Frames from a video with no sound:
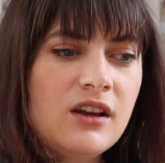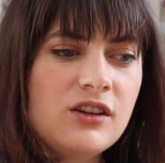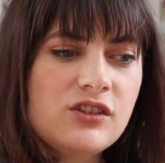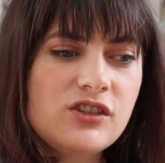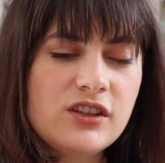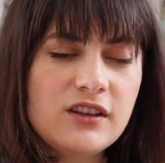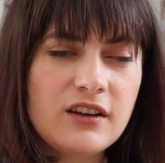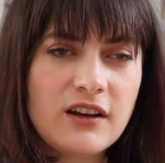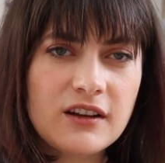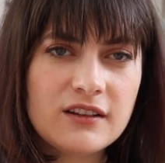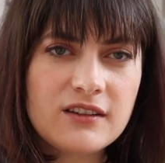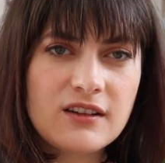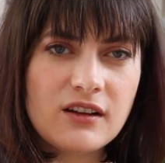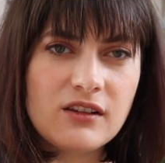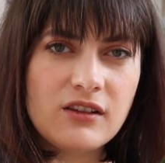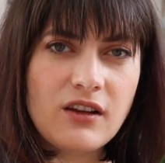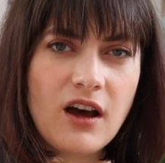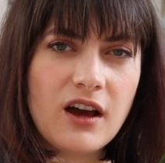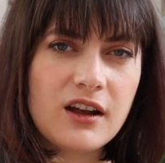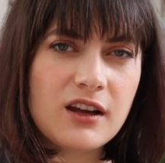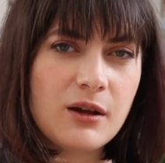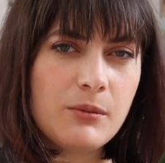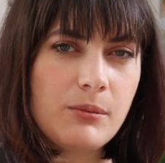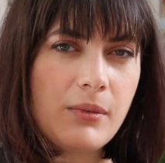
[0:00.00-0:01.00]
She talks a
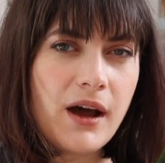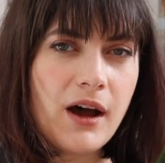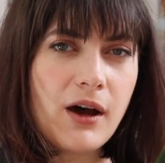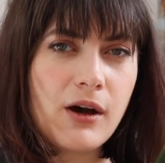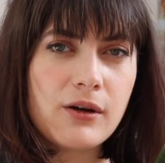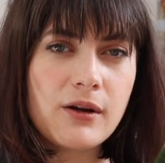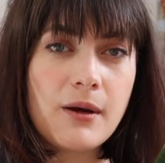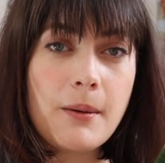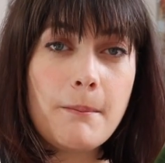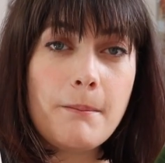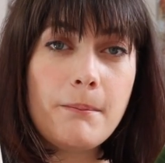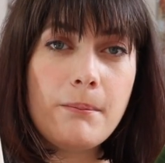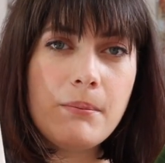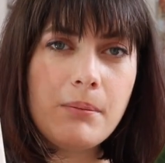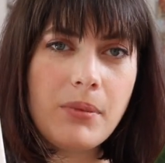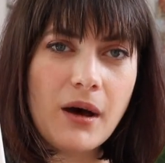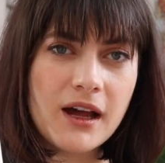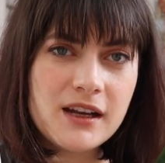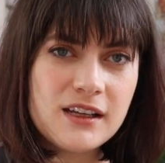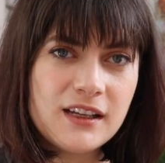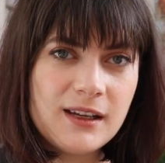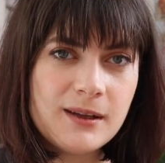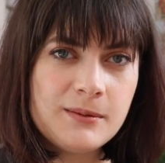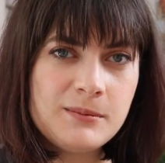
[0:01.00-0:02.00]
lot about
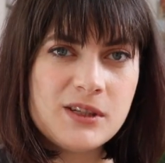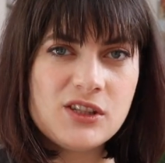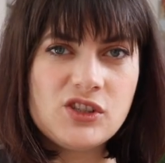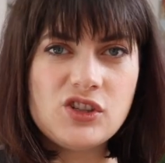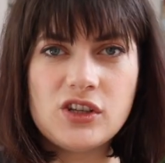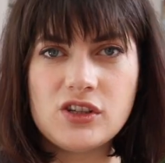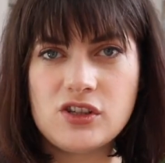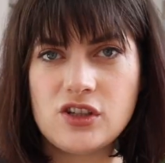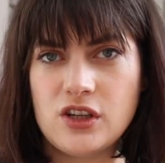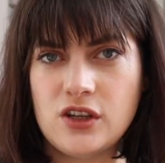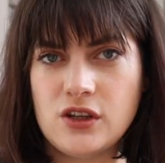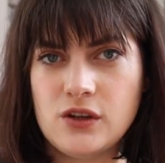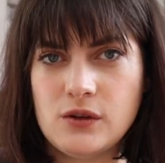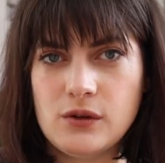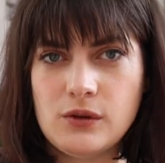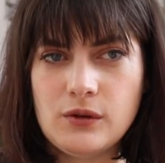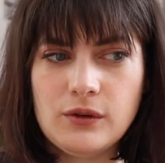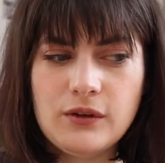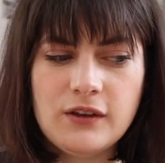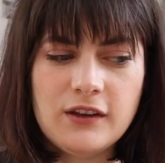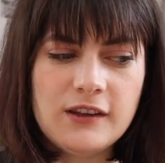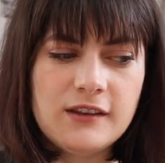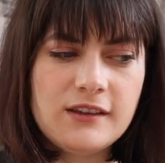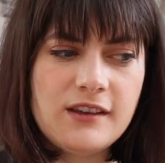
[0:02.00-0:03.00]
body image
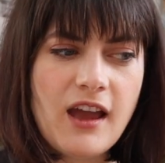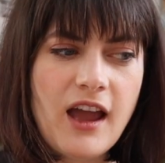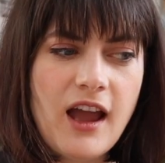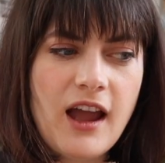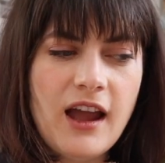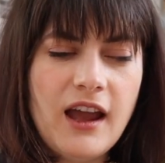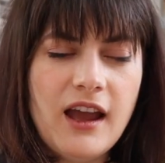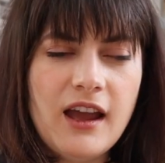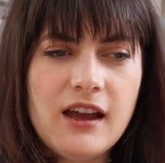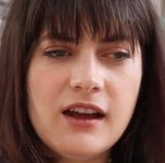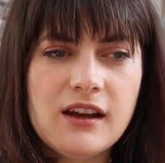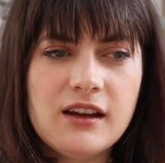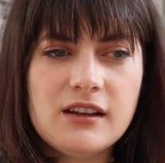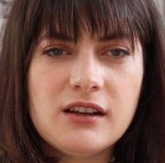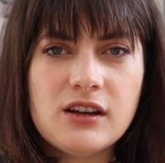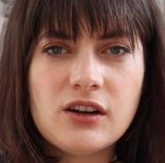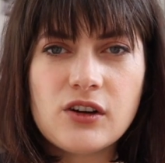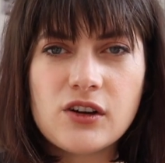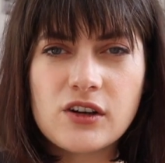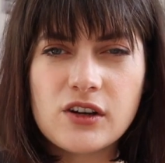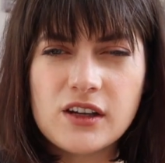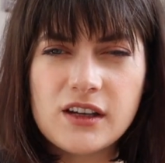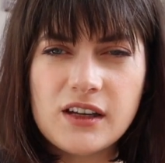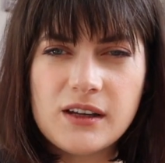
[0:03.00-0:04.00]
issues and
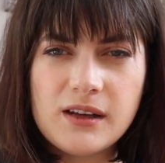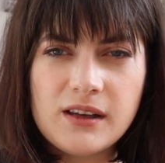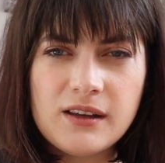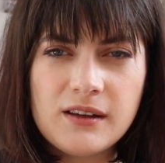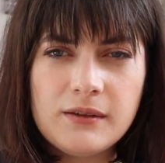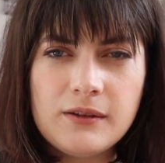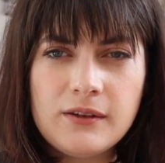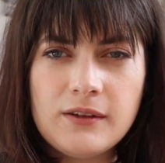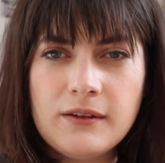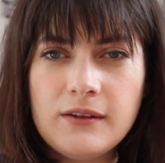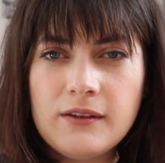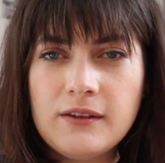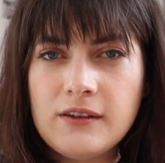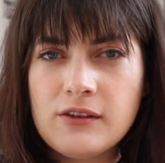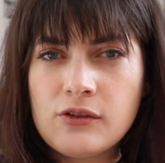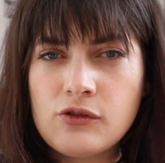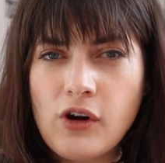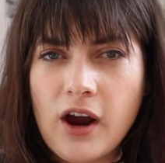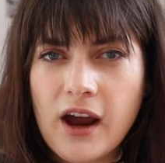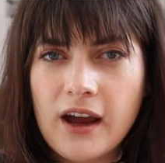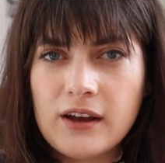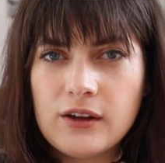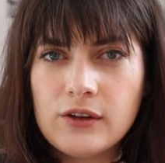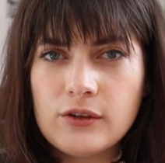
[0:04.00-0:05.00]
her
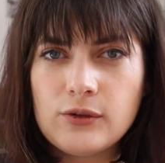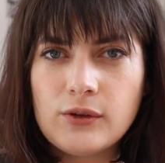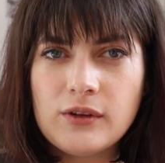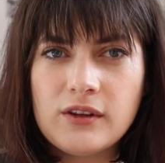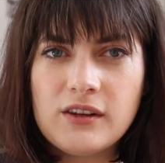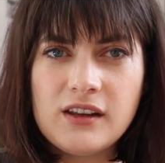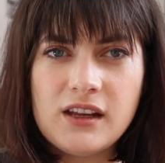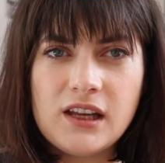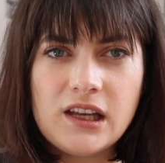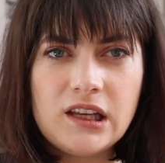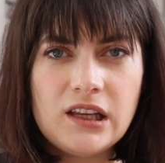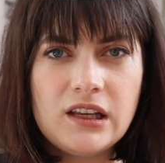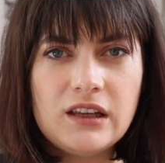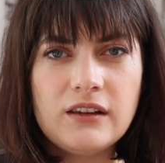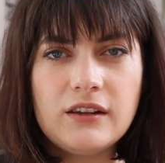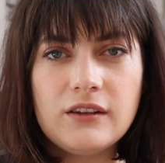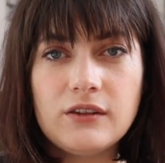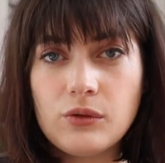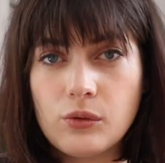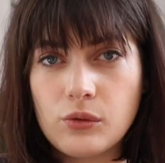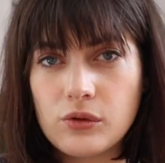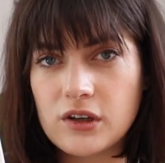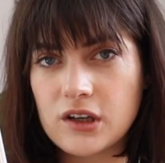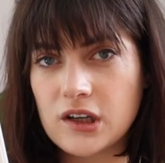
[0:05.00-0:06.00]
trials with eating
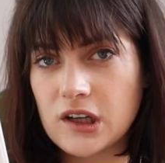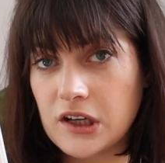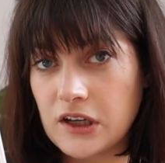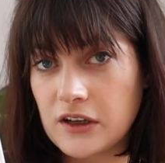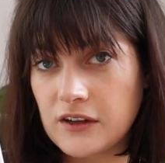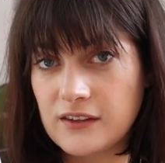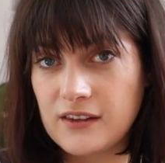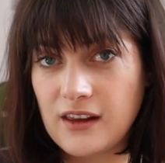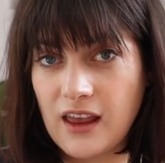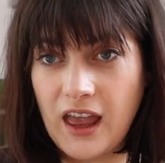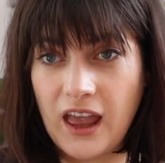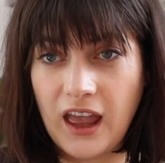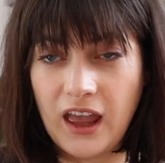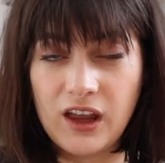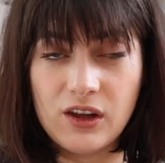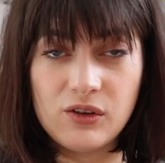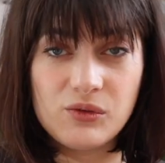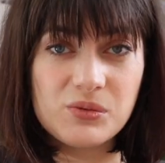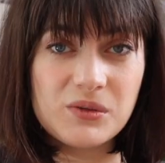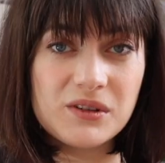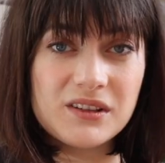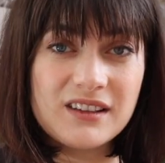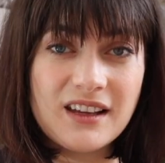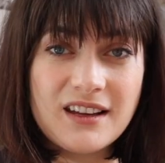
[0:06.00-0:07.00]
disorders
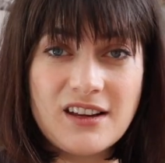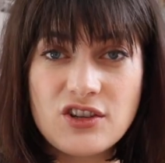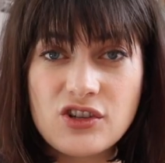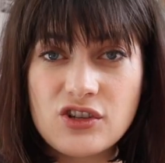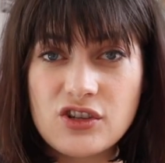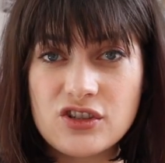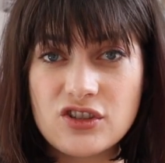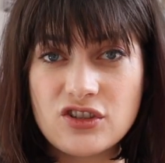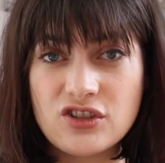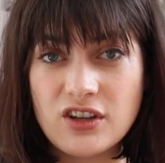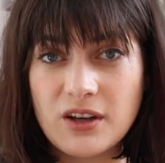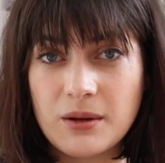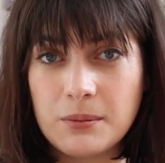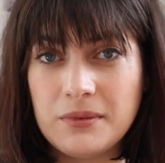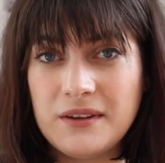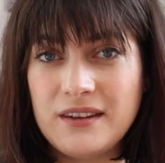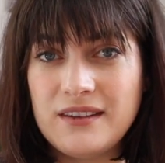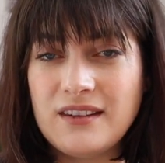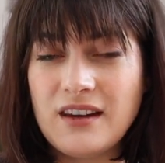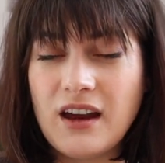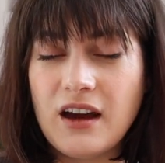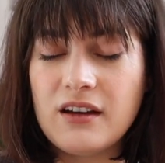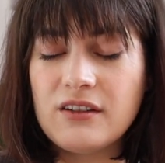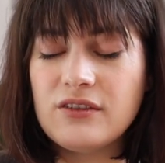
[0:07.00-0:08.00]
and relationship
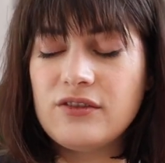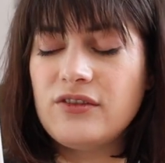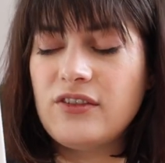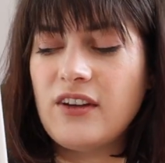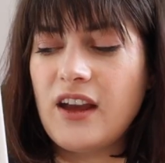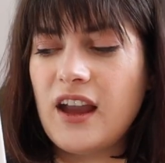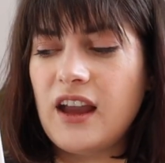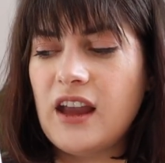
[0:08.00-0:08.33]
stuff.